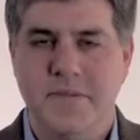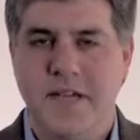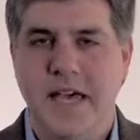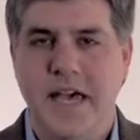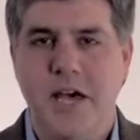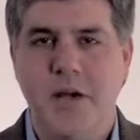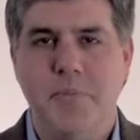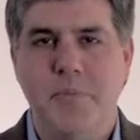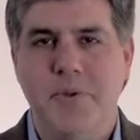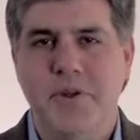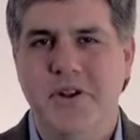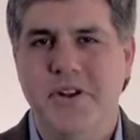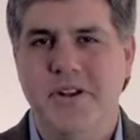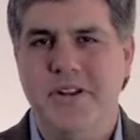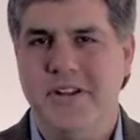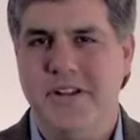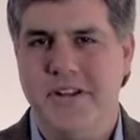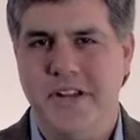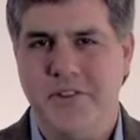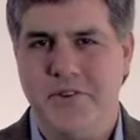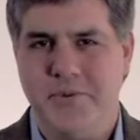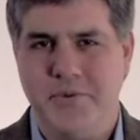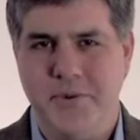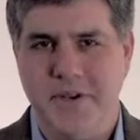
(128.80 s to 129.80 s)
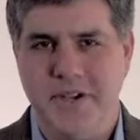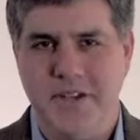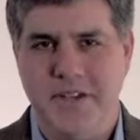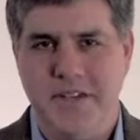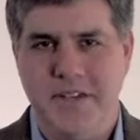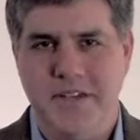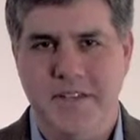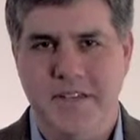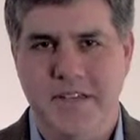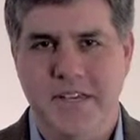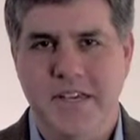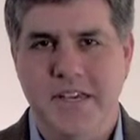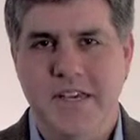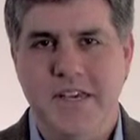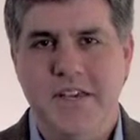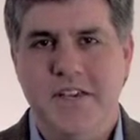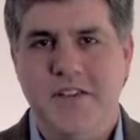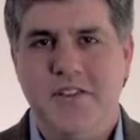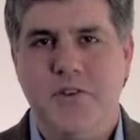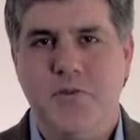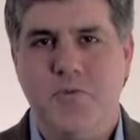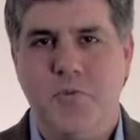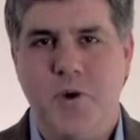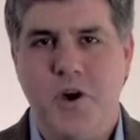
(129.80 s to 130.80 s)
I'll put it another way.
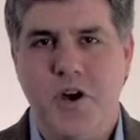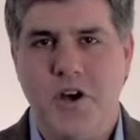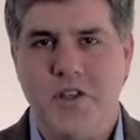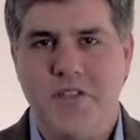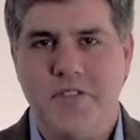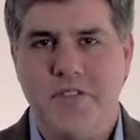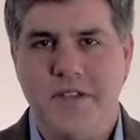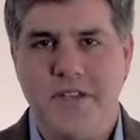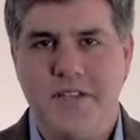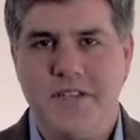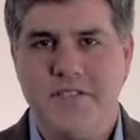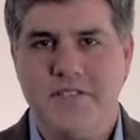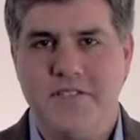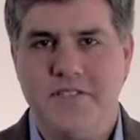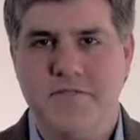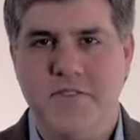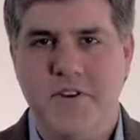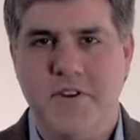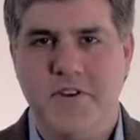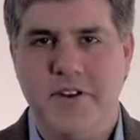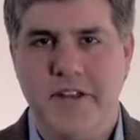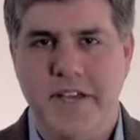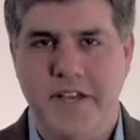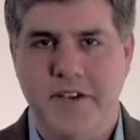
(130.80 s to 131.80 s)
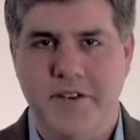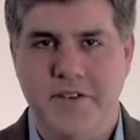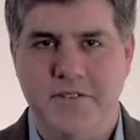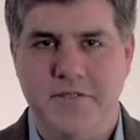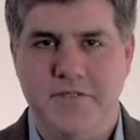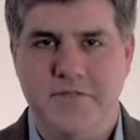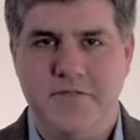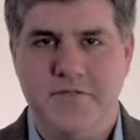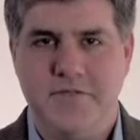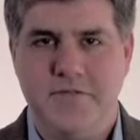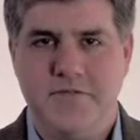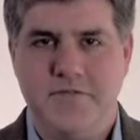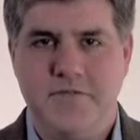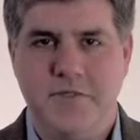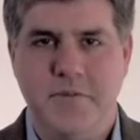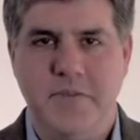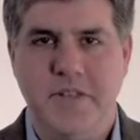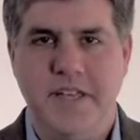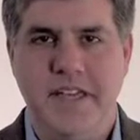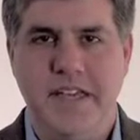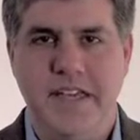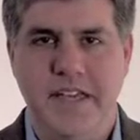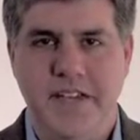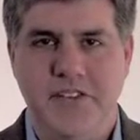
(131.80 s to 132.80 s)
The wall thickness of our nail from
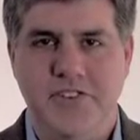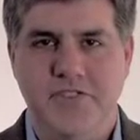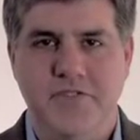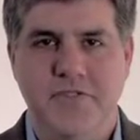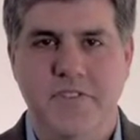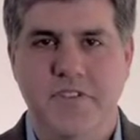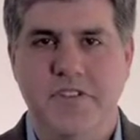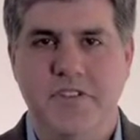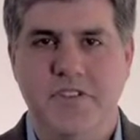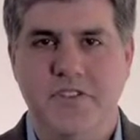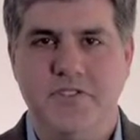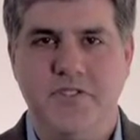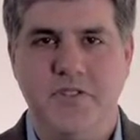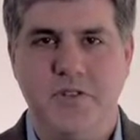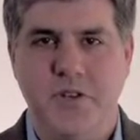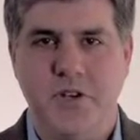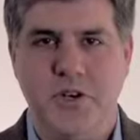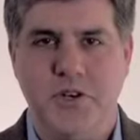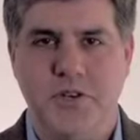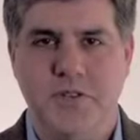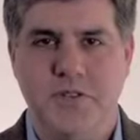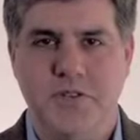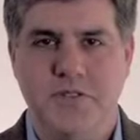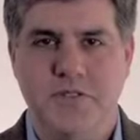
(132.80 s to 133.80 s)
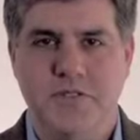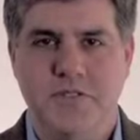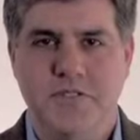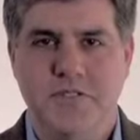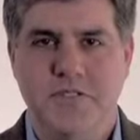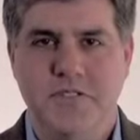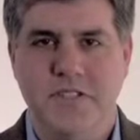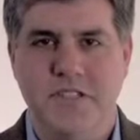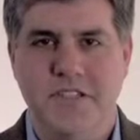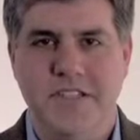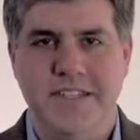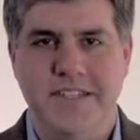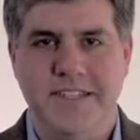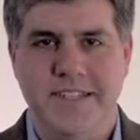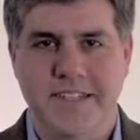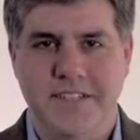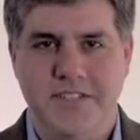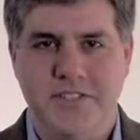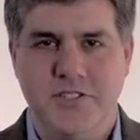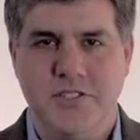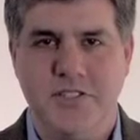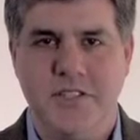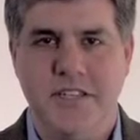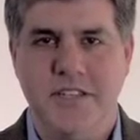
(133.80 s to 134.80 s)
the edge of the distal hole to the
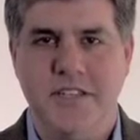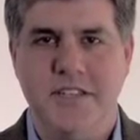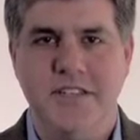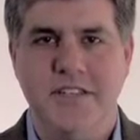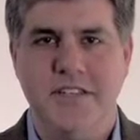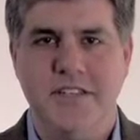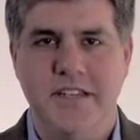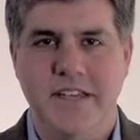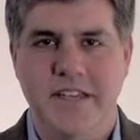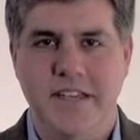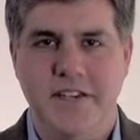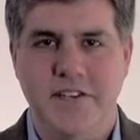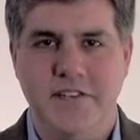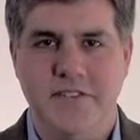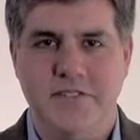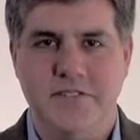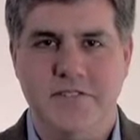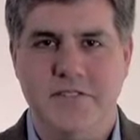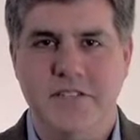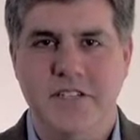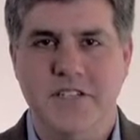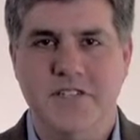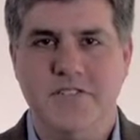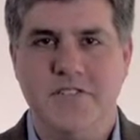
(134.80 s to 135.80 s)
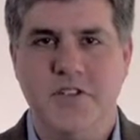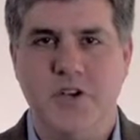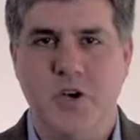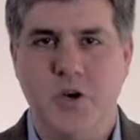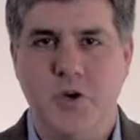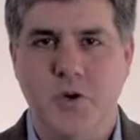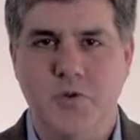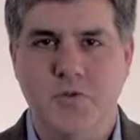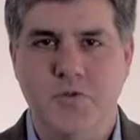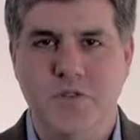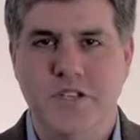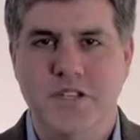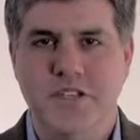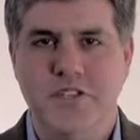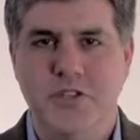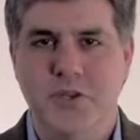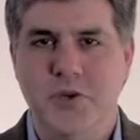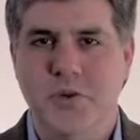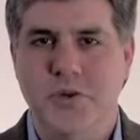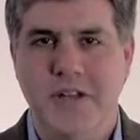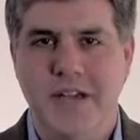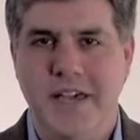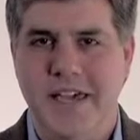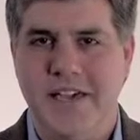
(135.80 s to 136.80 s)
distal end of the nail is only
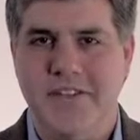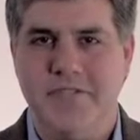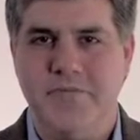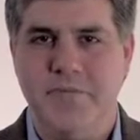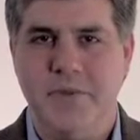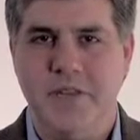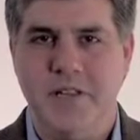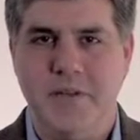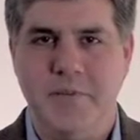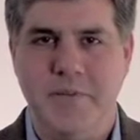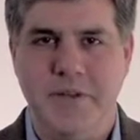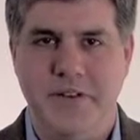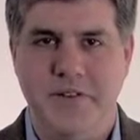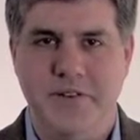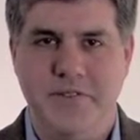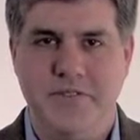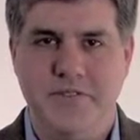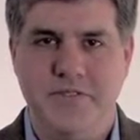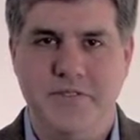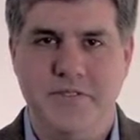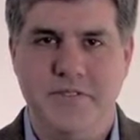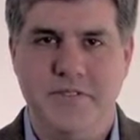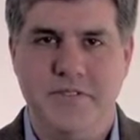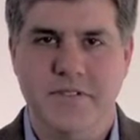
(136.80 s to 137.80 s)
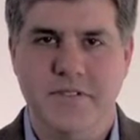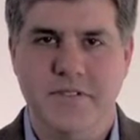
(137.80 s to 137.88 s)
2.5 millimeters.